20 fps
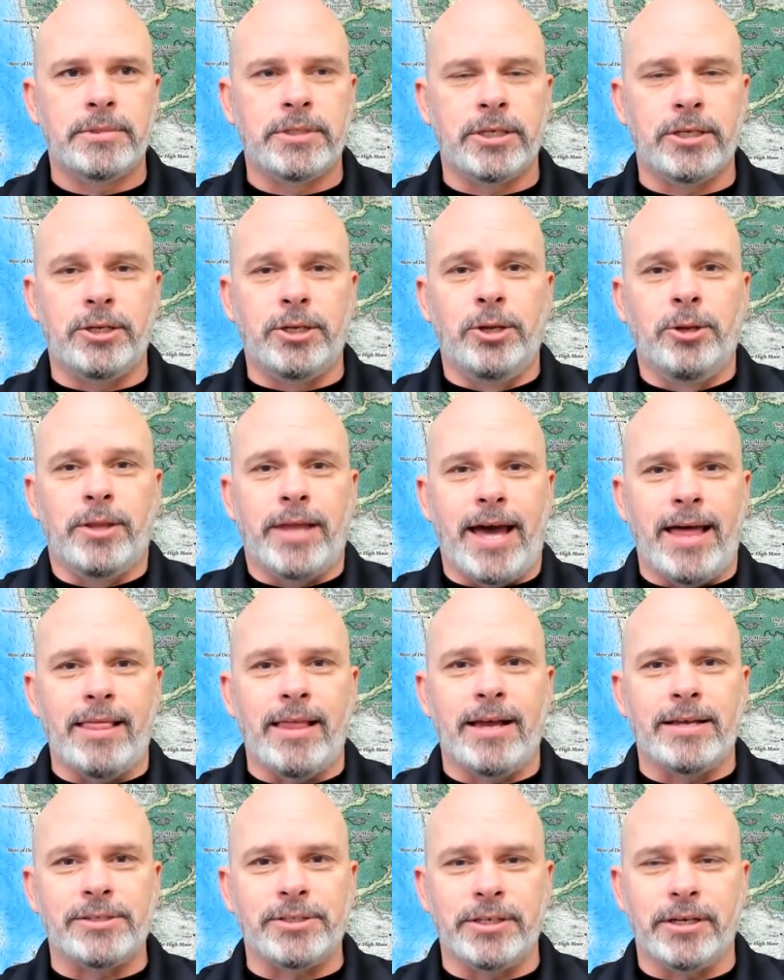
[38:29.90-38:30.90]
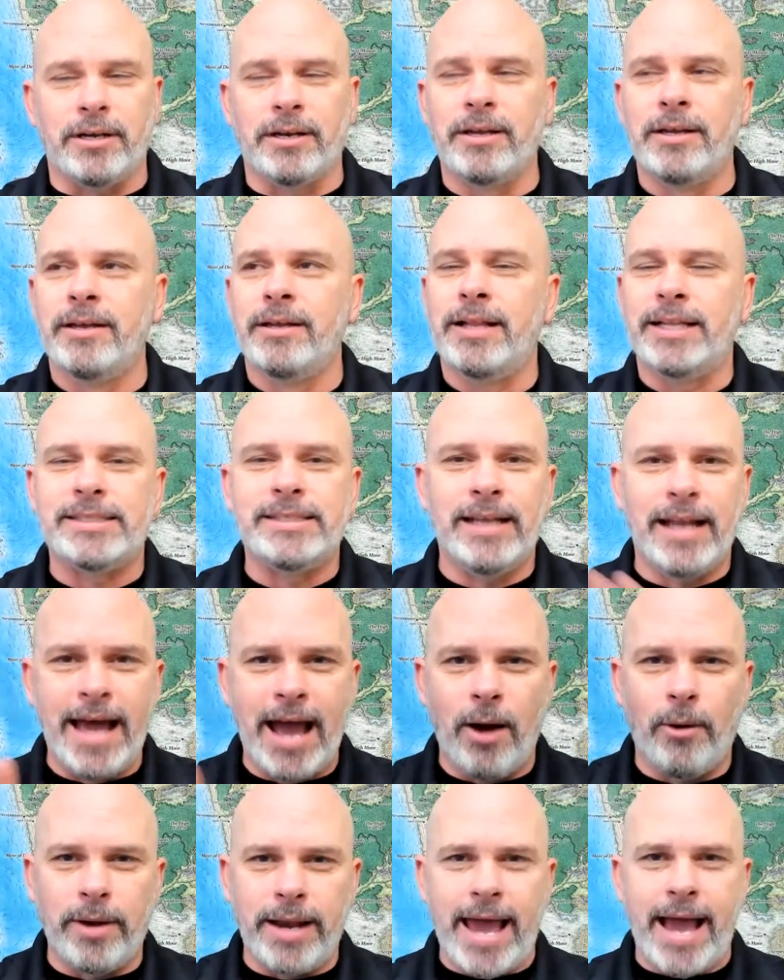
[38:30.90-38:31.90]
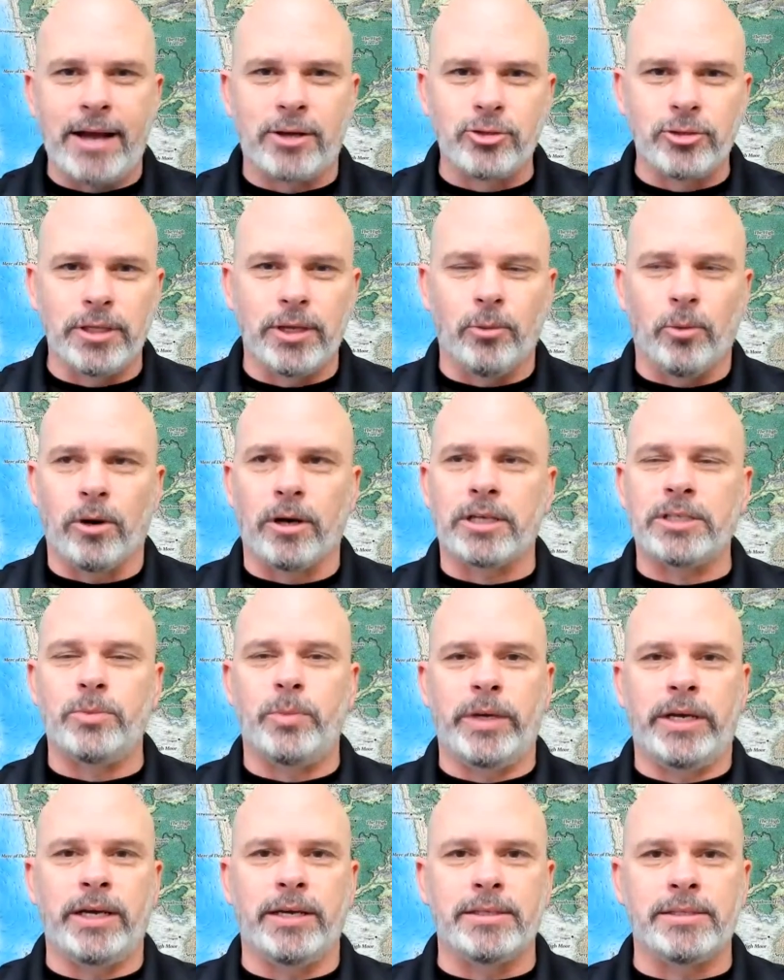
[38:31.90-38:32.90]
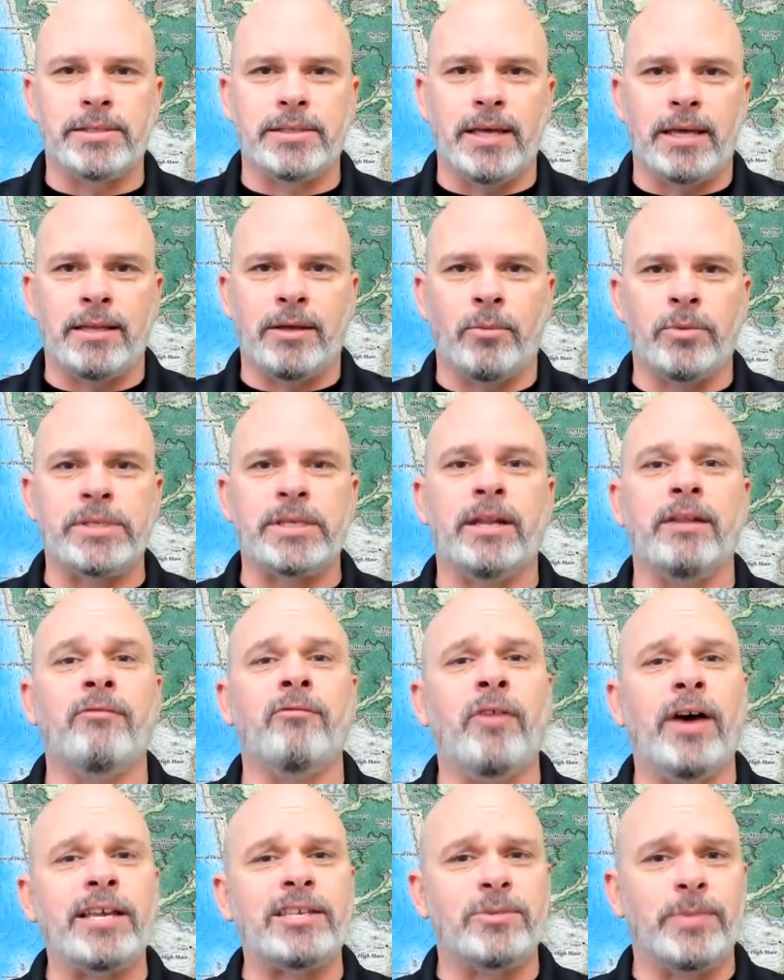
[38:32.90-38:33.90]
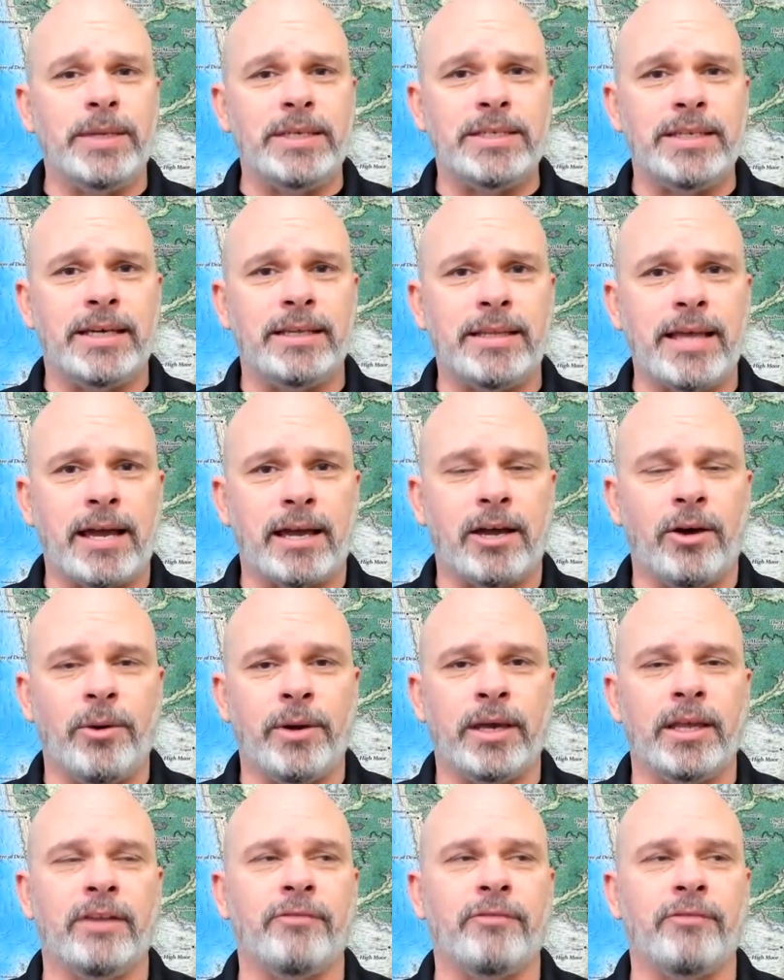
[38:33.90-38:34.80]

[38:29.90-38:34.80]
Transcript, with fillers: to do that last year. That's not how it actually works because it was an investment to get that going.